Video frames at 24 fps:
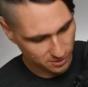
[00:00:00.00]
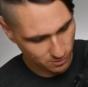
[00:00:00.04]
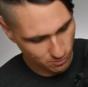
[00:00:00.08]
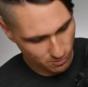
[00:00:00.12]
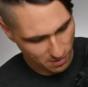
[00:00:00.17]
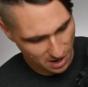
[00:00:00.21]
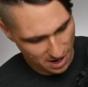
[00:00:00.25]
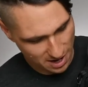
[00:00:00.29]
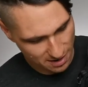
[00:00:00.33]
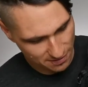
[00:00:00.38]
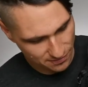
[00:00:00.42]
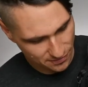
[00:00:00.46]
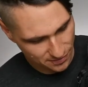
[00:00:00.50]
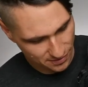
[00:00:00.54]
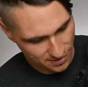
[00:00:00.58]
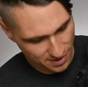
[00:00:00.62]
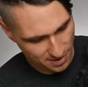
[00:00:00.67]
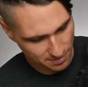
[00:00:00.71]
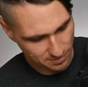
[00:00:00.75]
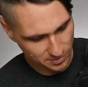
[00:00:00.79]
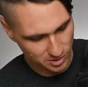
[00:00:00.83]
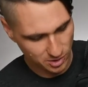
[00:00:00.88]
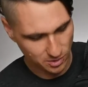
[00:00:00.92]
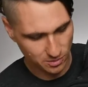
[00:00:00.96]
a way for
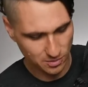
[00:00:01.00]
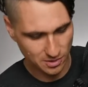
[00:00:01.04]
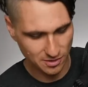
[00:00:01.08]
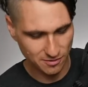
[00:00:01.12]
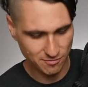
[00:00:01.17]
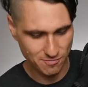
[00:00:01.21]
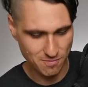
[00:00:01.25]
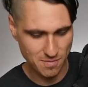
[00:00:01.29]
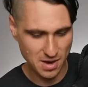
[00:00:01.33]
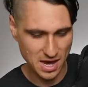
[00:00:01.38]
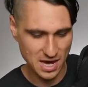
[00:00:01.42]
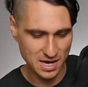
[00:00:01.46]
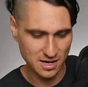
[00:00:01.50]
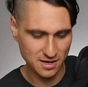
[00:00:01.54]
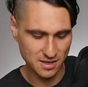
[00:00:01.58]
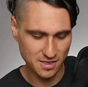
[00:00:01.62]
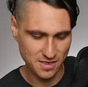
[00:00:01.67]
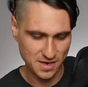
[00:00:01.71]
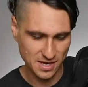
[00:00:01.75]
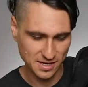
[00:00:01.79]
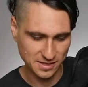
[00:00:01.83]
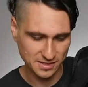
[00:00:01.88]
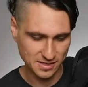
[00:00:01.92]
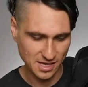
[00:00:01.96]
them to have made
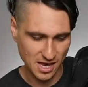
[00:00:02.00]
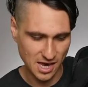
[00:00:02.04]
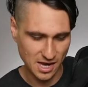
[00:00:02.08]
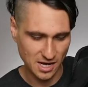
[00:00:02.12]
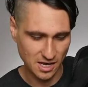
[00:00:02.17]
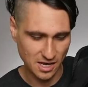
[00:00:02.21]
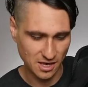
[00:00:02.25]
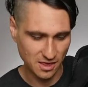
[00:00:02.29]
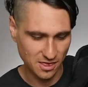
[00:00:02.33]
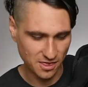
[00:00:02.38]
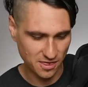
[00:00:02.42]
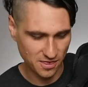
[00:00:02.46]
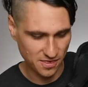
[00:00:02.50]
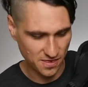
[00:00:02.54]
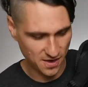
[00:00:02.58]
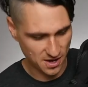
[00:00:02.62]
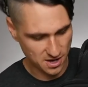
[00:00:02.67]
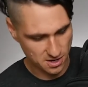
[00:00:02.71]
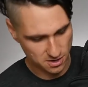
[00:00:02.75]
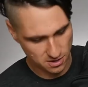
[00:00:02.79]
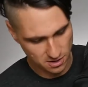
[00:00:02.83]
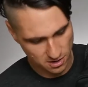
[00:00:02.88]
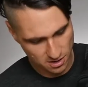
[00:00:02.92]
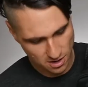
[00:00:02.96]
this any
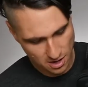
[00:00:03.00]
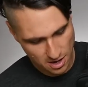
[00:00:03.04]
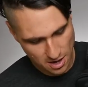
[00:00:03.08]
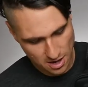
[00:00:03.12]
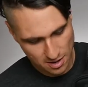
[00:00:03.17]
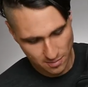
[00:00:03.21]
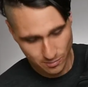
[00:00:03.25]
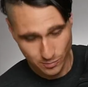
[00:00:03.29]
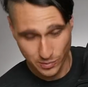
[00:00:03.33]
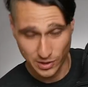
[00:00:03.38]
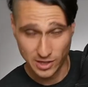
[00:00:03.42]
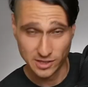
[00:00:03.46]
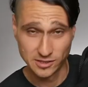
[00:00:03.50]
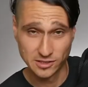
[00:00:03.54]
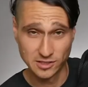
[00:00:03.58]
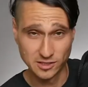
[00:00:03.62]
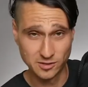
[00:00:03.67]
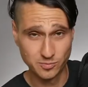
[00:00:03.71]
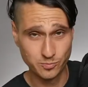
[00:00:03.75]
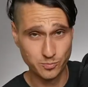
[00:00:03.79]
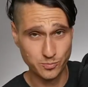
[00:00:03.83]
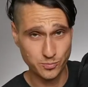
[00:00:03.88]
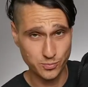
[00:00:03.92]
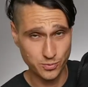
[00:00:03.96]
thicker, because
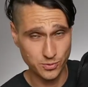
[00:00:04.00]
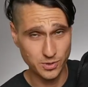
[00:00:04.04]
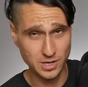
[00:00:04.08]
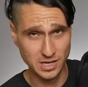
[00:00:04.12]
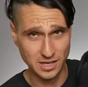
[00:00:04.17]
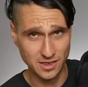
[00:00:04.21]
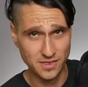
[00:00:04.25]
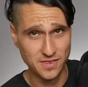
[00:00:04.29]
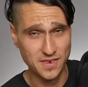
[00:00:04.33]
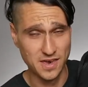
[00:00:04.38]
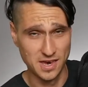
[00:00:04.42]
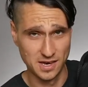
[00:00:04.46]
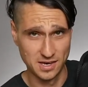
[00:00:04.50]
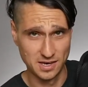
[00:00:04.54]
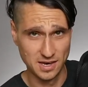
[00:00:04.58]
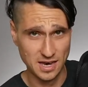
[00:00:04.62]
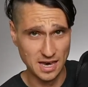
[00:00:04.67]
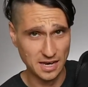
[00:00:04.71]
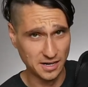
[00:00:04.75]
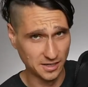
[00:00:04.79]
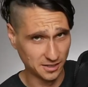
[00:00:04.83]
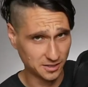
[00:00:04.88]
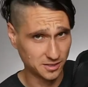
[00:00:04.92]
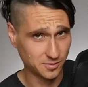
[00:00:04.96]
it's pretty thick
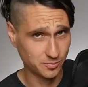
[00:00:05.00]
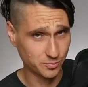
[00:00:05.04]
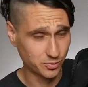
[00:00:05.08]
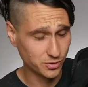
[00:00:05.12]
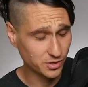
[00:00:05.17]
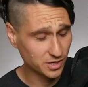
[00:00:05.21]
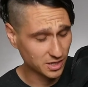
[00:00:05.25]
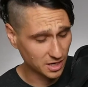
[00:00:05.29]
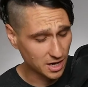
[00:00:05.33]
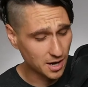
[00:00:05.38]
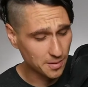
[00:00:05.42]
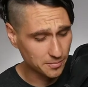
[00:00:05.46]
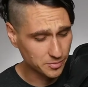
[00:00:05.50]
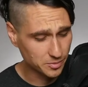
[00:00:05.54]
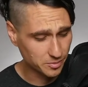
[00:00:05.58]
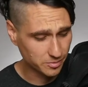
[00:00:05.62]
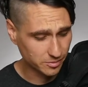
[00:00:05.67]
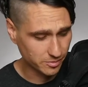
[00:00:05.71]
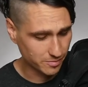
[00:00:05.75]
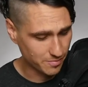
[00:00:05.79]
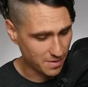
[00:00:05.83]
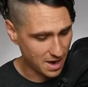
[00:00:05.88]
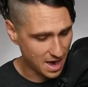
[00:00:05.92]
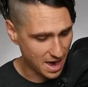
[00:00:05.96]
and it's a pretty
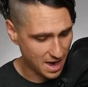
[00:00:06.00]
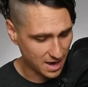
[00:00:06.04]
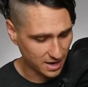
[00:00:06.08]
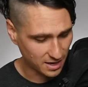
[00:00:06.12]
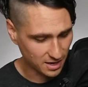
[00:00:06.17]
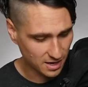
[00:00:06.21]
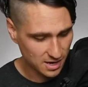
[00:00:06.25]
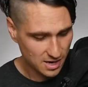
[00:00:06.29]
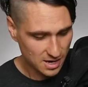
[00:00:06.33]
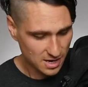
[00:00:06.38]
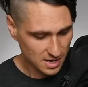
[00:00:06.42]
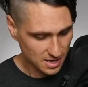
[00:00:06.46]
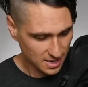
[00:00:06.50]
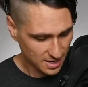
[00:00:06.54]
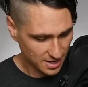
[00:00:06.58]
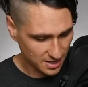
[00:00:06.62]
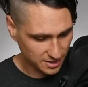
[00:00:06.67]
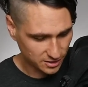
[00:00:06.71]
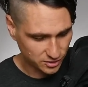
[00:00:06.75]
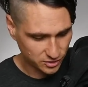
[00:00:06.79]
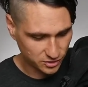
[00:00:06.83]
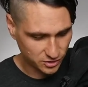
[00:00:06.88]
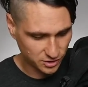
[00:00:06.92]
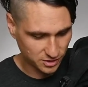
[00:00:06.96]
comfortable bag.
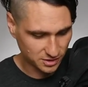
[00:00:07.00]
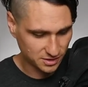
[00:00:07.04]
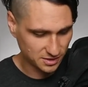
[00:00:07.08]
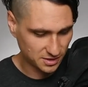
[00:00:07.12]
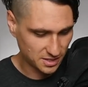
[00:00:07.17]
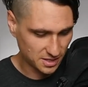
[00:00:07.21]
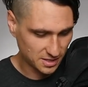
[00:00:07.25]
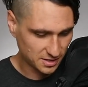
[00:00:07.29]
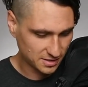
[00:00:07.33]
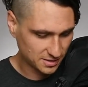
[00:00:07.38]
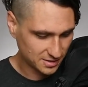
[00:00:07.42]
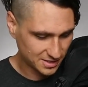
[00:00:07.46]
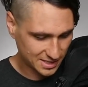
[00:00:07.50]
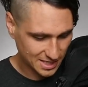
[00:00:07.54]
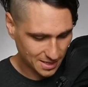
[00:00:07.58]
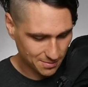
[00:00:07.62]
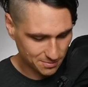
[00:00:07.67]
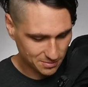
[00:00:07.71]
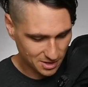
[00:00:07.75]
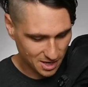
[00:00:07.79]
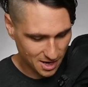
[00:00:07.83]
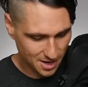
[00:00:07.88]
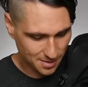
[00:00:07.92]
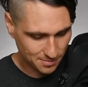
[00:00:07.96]
It's just that
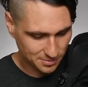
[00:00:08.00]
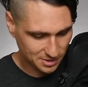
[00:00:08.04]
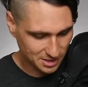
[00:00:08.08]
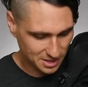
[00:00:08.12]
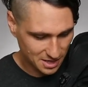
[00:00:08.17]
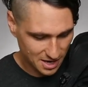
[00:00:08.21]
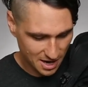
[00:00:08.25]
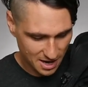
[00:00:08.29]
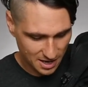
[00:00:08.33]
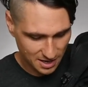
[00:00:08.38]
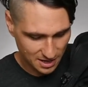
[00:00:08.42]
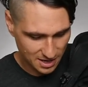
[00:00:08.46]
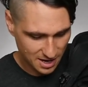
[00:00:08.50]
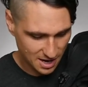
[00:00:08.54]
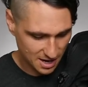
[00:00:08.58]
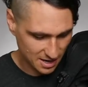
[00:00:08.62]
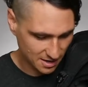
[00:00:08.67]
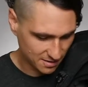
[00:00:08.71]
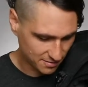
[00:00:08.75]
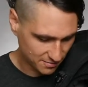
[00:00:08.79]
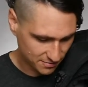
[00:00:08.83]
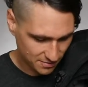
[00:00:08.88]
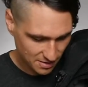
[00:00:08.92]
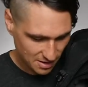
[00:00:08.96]
sometimes you gotta kind
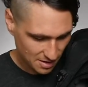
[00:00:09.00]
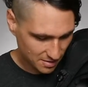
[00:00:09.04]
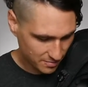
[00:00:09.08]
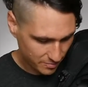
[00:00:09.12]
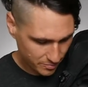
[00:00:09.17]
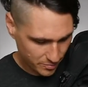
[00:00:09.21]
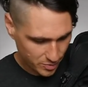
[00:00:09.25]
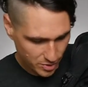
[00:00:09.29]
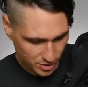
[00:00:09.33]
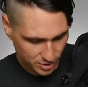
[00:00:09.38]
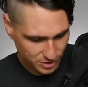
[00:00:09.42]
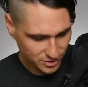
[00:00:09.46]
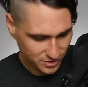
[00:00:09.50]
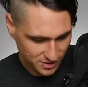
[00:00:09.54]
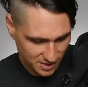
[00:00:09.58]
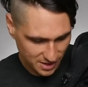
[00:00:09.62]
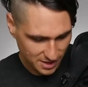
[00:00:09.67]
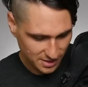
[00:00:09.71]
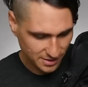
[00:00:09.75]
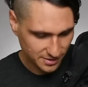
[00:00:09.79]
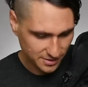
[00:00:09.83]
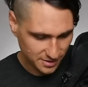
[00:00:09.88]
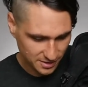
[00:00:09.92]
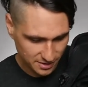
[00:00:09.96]
of push
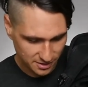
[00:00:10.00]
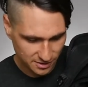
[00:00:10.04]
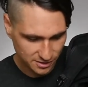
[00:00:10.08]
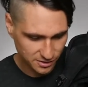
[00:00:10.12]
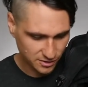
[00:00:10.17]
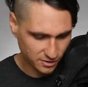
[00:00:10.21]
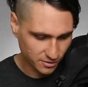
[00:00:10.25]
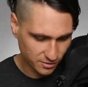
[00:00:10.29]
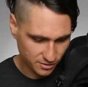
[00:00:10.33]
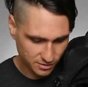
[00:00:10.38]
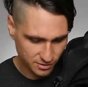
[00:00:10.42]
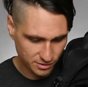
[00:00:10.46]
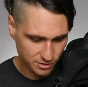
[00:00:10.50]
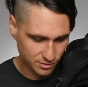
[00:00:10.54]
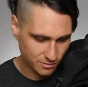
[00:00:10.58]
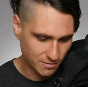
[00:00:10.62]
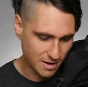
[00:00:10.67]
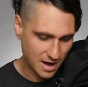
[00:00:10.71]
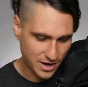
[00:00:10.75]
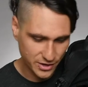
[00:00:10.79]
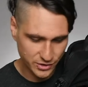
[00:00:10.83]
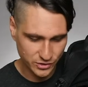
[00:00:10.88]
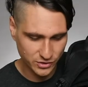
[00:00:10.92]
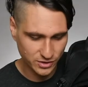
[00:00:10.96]
things into certain
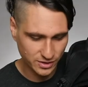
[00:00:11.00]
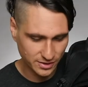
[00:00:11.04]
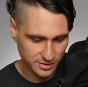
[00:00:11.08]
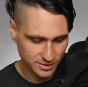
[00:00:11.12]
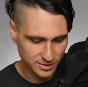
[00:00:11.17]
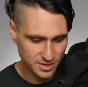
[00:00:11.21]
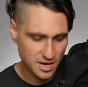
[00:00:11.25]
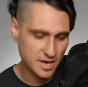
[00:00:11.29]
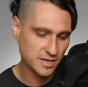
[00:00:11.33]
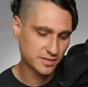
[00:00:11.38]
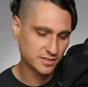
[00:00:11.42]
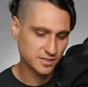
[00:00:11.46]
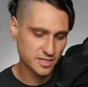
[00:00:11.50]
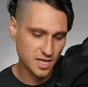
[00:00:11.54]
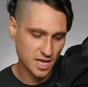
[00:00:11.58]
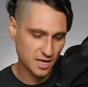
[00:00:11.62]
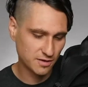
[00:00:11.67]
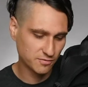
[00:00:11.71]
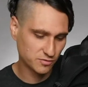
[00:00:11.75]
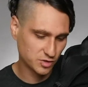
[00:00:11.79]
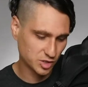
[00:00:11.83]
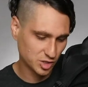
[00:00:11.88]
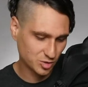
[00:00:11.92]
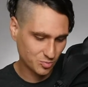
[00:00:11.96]
directions instead
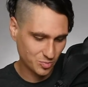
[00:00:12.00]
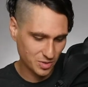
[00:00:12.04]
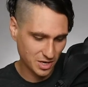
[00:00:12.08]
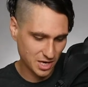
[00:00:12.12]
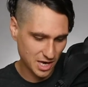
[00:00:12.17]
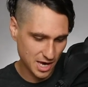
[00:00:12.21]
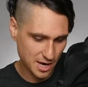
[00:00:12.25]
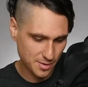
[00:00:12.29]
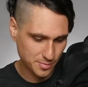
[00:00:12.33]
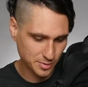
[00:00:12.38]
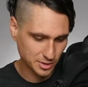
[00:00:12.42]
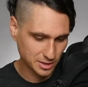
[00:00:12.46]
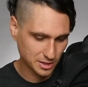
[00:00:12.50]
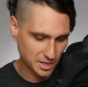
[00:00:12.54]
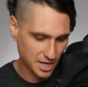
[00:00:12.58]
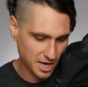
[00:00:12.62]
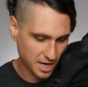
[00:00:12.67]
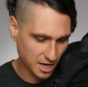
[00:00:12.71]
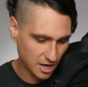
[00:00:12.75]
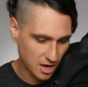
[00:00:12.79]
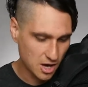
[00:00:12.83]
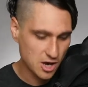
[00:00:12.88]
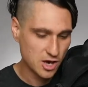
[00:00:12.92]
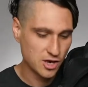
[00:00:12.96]
of just being able to
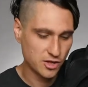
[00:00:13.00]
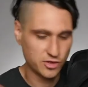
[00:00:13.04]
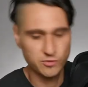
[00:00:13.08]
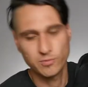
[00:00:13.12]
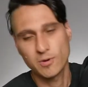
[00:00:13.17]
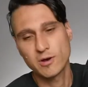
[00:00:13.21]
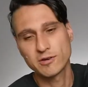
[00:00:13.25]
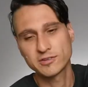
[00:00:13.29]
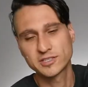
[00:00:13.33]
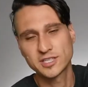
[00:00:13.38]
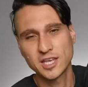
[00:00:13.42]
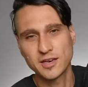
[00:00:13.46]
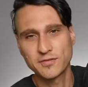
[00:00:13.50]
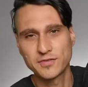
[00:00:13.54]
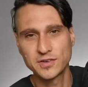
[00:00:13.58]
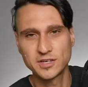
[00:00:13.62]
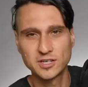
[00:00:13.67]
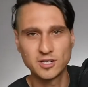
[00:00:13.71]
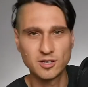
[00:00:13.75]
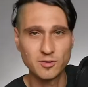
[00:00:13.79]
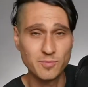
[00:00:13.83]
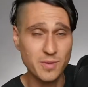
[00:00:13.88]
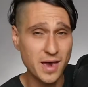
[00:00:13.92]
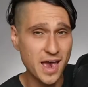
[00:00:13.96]
like throw stuff
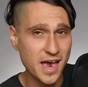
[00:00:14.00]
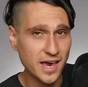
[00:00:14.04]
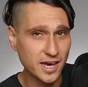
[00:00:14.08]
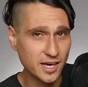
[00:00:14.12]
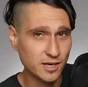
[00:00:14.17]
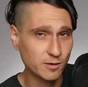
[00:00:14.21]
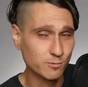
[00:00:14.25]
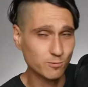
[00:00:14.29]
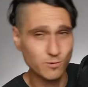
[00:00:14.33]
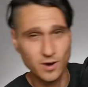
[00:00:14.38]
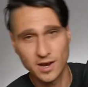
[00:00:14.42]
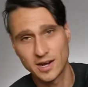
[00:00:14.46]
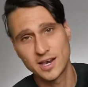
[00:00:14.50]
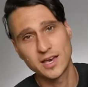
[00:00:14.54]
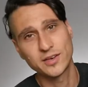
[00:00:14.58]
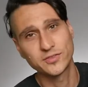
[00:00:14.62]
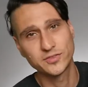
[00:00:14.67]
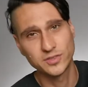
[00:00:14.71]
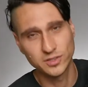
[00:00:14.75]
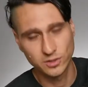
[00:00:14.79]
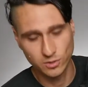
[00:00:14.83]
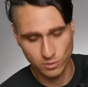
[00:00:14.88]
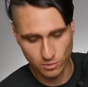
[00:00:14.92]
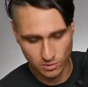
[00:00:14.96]
into your bag and run out
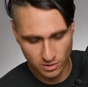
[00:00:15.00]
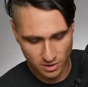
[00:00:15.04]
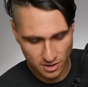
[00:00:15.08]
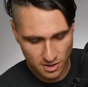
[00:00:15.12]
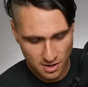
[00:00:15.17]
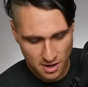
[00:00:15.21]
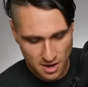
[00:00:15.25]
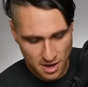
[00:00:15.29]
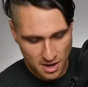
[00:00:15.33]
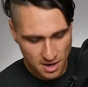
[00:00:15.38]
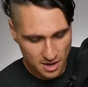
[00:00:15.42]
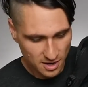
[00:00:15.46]
the door.